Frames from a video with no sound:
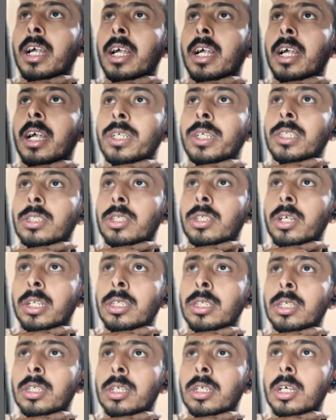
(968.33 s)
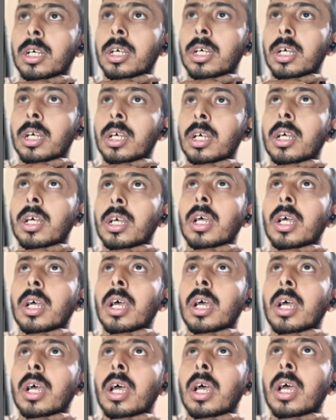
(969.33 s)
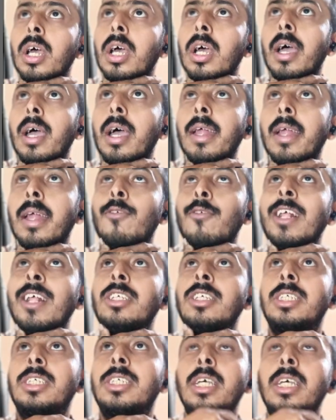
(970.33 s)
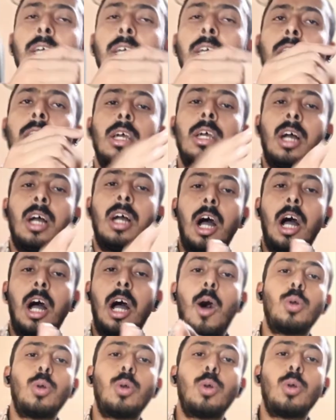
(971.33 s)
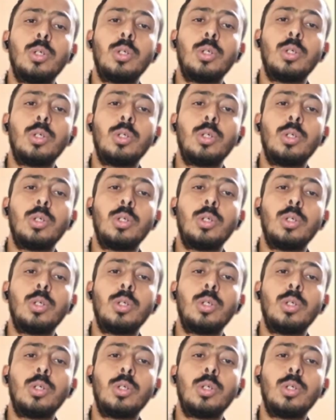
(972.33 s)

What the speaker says: 2 instances, and we'll see how those